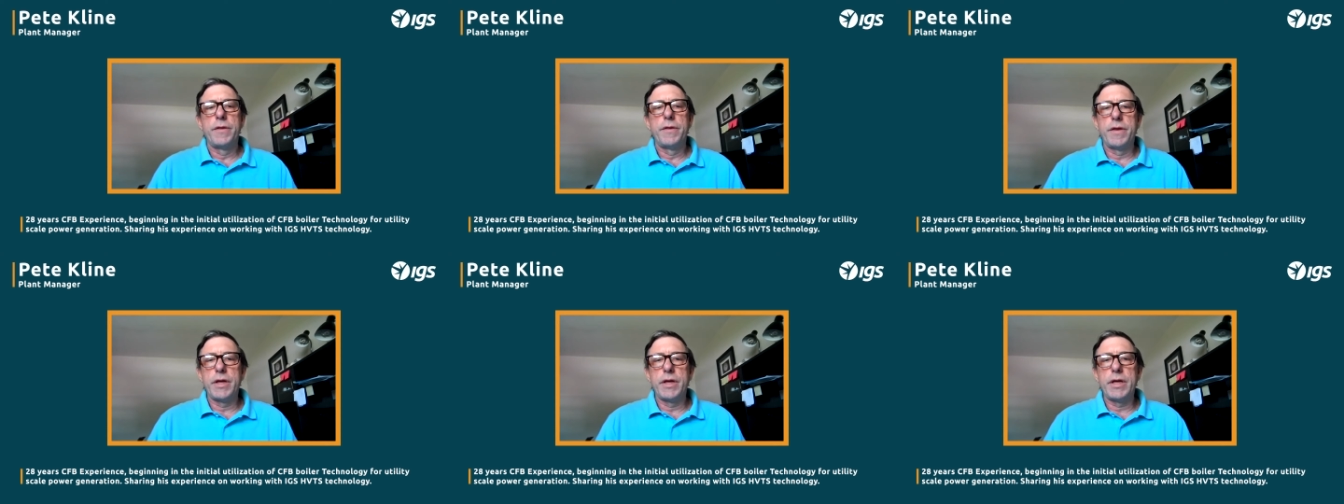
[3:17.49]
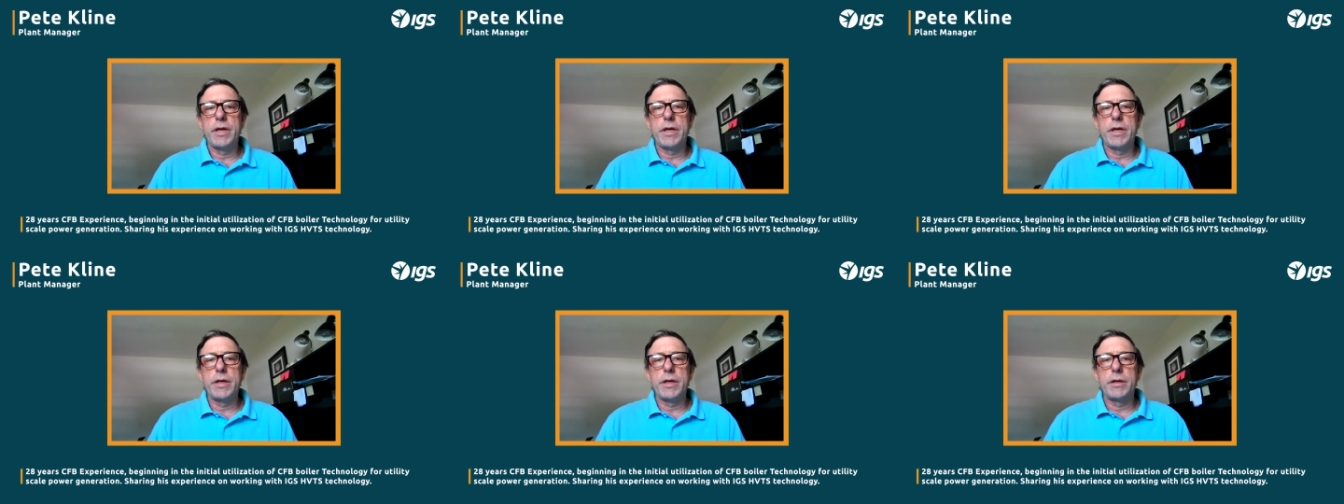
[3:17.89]

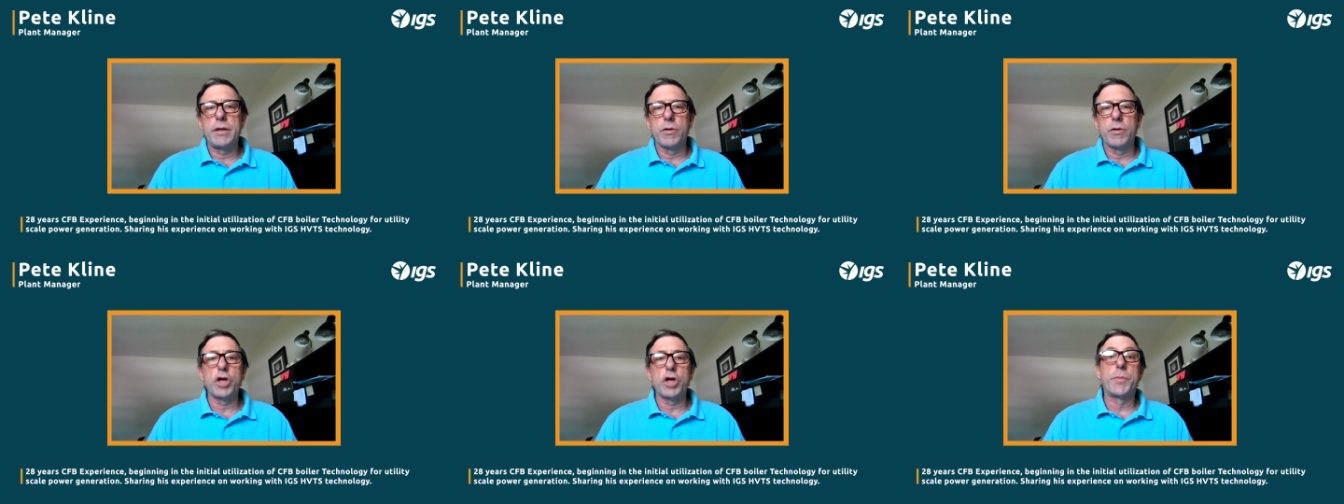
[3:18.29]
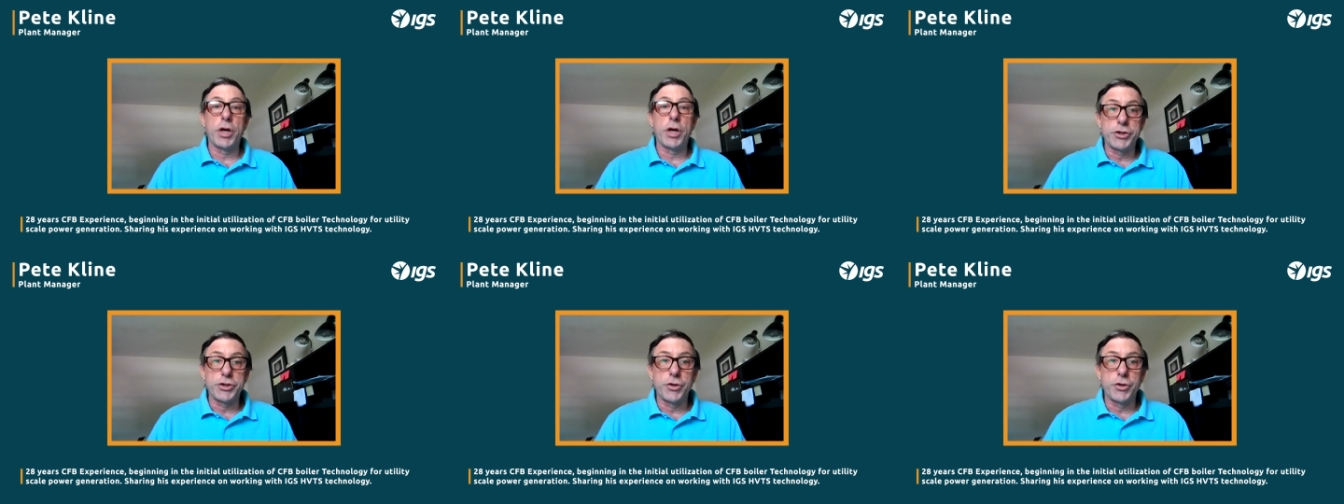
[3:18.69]
the lost
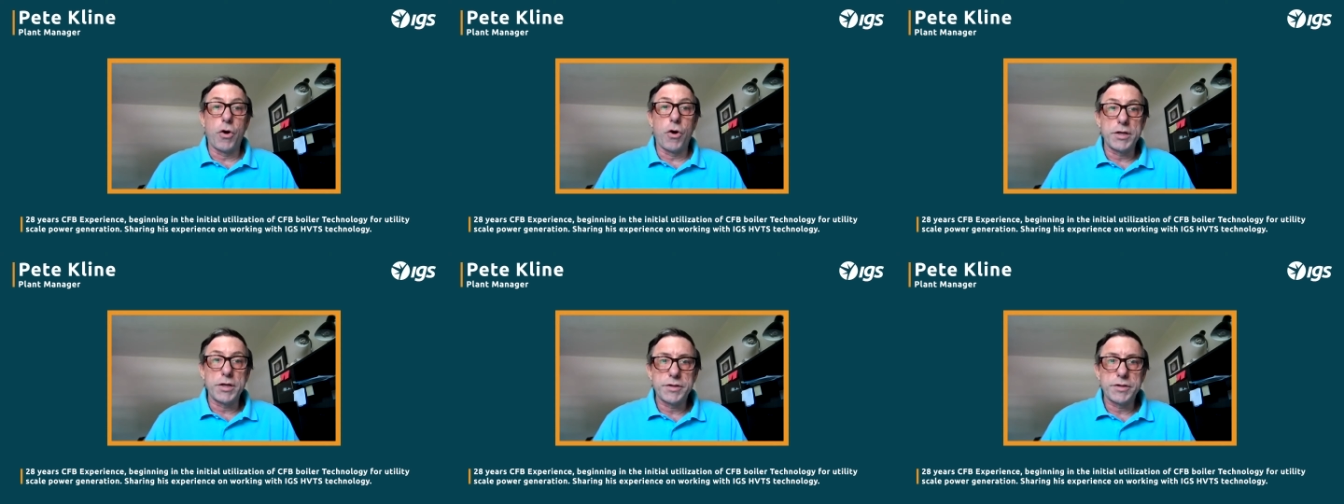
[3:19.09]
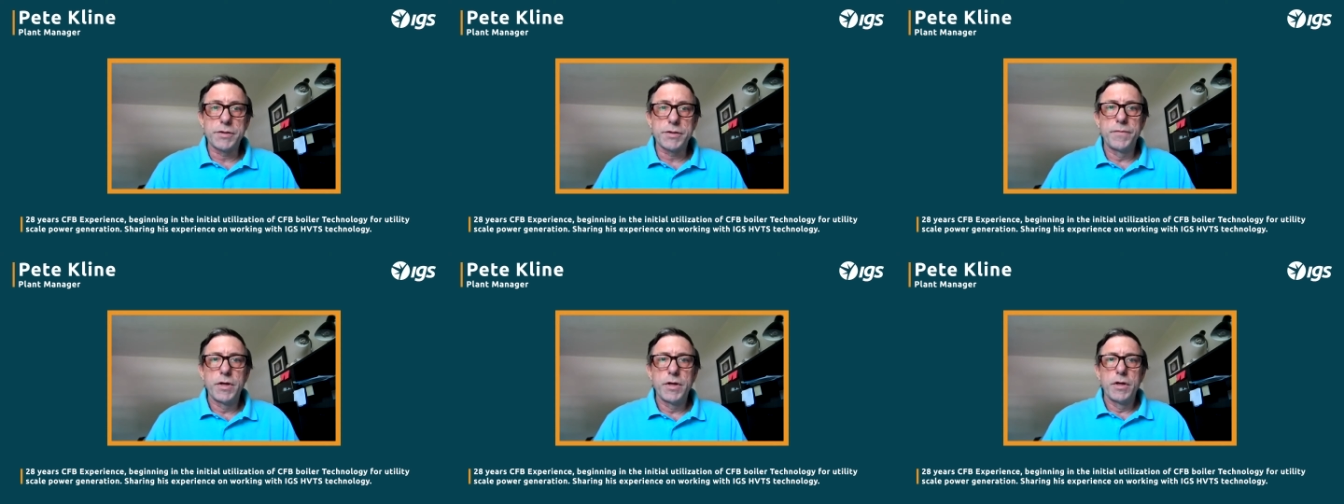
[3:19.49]
production
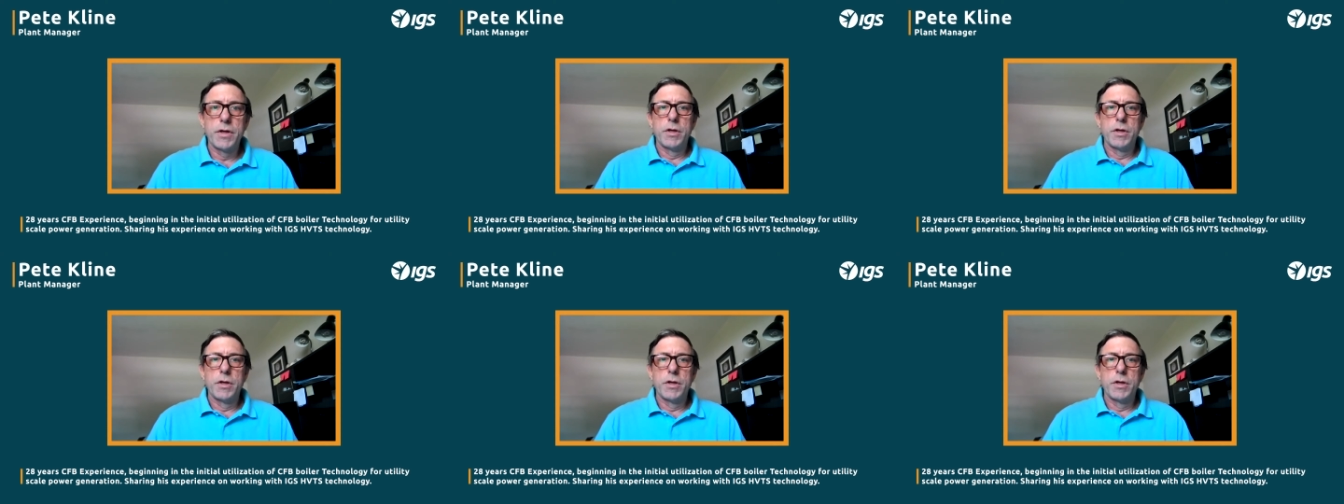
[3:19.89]
costs.